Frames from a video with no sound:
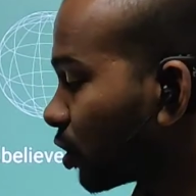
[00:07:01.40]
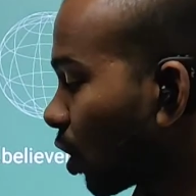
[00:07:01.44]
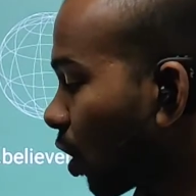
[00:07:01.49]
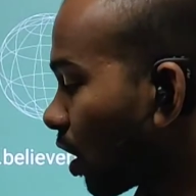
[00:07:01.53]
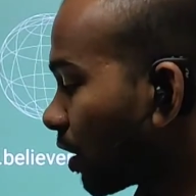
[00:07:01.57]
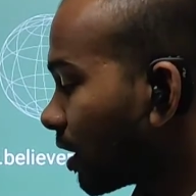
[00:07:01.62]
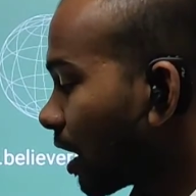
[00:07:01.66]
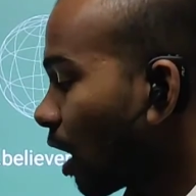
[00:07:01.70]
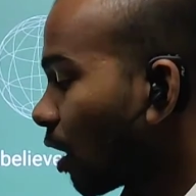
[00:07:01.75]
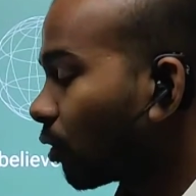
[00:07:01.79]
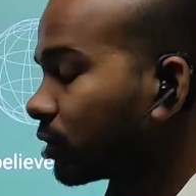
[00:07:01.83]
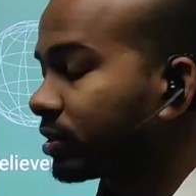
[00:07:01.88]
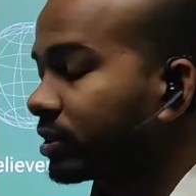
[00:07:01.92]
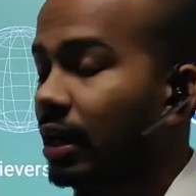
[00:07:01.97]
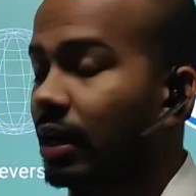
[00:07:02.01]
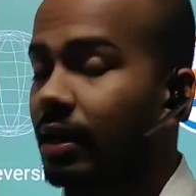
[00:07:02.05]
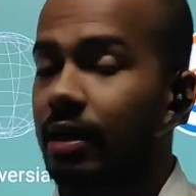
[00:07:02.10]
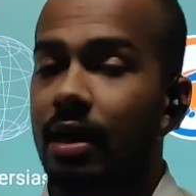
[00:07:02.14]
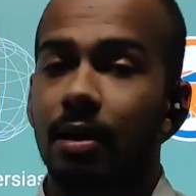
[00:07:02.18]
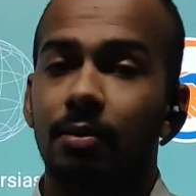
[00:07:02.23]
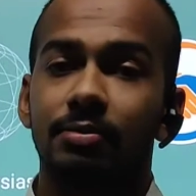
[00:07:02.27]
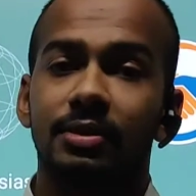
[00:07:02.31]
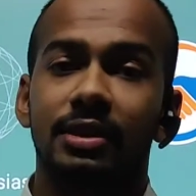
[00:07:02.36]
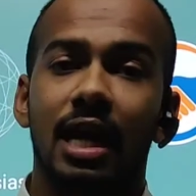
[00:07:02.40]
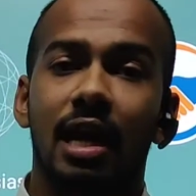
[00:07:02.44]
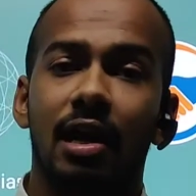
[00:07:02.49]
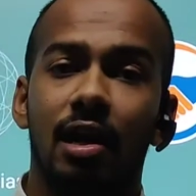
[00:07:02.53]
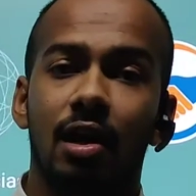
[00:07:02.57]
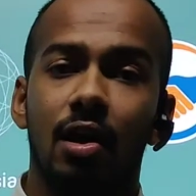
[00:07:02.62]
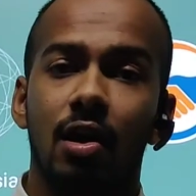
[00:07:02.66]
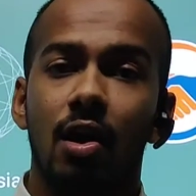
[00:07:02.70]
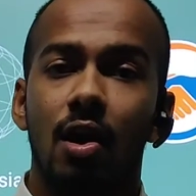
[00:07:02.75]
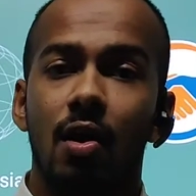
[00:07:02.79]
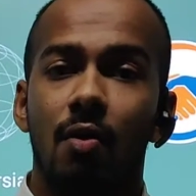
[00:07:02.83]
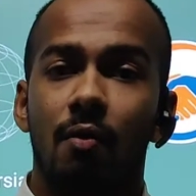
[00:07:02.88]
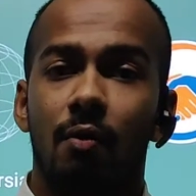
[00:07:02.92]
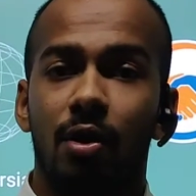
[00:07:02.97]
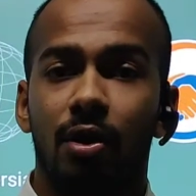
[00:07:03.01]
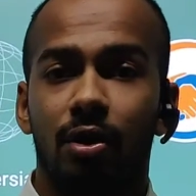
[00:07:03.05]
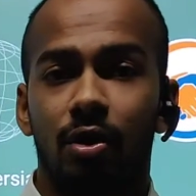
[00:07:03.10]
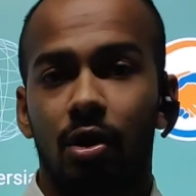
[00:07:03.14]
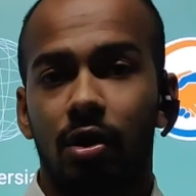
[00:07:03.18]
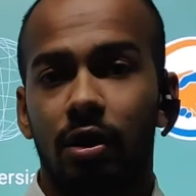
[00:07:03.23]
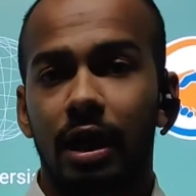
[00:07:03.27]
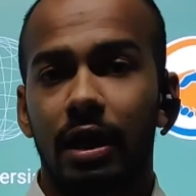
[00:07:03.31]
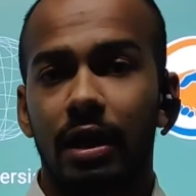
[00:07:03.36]
join our Telegram channel, where
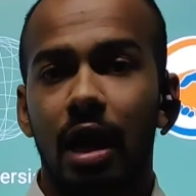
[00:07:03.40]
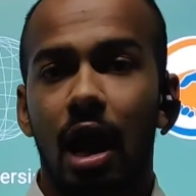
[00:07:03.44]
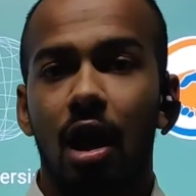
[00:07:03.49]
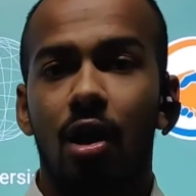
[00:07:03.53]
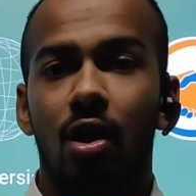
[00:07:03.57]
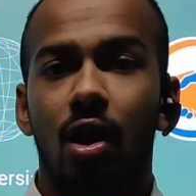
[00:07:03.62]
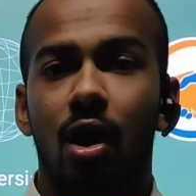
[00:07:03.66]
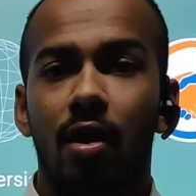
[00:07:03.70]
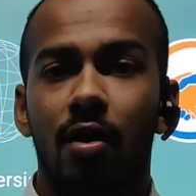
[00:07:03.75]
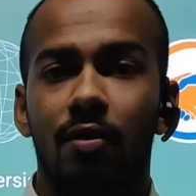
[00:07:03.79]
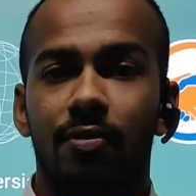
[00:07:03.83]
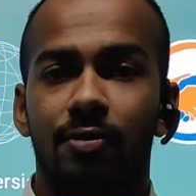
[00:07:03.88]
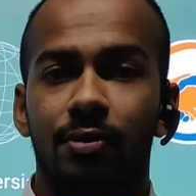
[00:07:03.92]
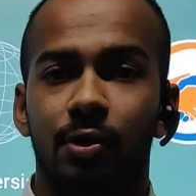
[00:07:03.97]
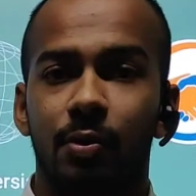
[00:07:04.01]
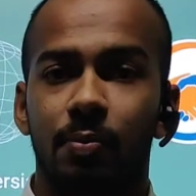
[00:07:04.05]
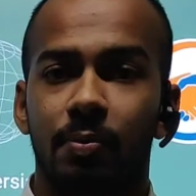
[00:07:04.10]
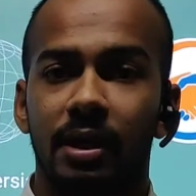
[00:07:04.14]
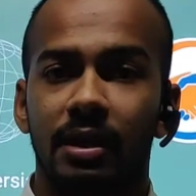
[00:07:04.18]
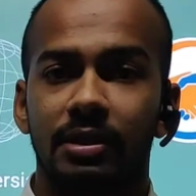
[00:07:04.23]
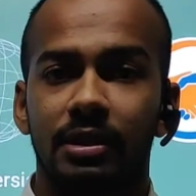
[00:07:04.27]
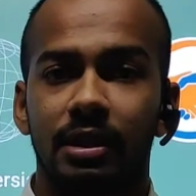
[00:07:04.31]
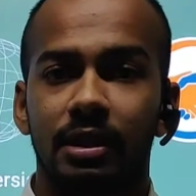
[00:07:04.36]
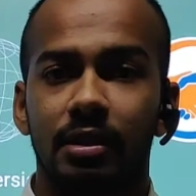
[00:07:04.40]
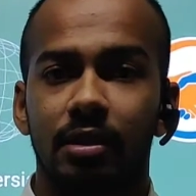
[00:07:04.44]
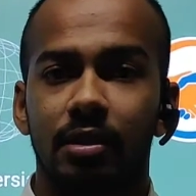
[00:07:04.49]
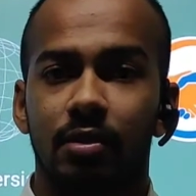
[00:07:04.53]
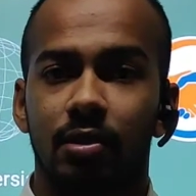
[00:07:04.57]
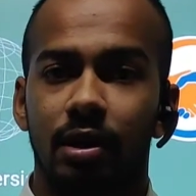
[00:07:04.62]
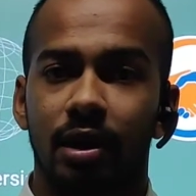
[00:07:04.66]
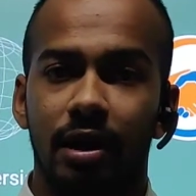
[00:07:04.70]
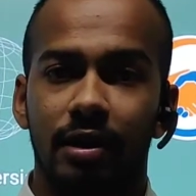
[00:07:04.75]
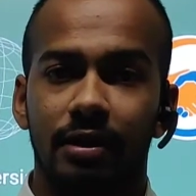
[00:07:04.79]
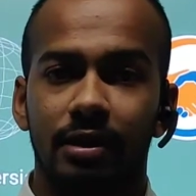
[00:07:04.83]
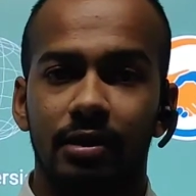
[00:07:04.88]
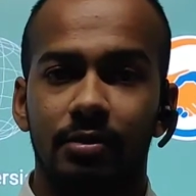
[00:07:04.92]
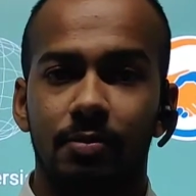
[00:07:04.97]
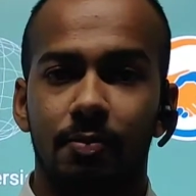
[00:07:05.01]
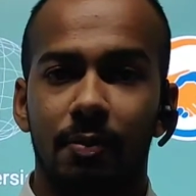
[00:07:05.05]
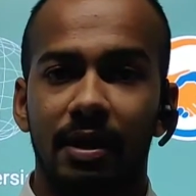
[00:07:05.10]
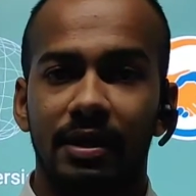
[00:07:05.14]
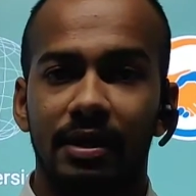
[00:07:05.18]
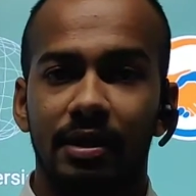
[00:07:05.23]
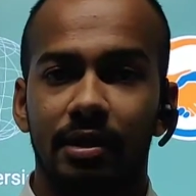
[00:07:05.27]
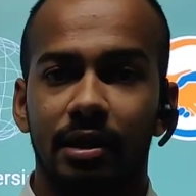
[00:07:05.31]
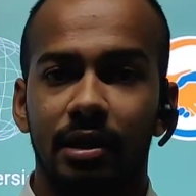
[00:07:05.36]
you're going to get a lot of UPSC related
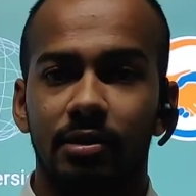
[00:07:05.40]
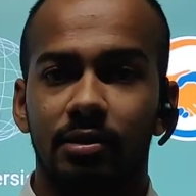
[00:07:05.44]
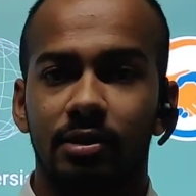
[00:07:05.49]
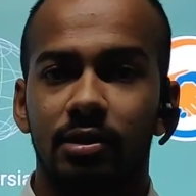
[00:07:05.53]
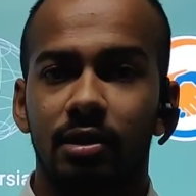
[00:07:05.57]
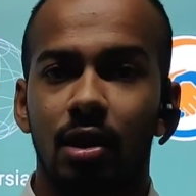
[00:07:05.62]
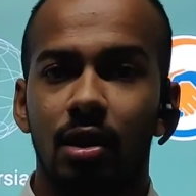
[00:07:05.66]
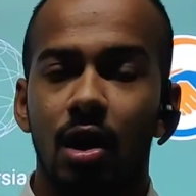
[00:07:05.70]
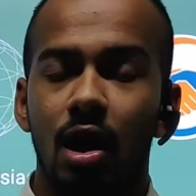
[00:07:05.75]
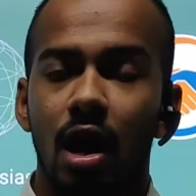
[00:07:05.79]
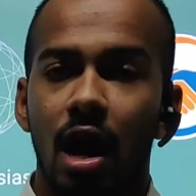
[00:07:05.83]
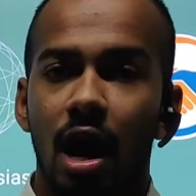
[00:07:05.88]
materials.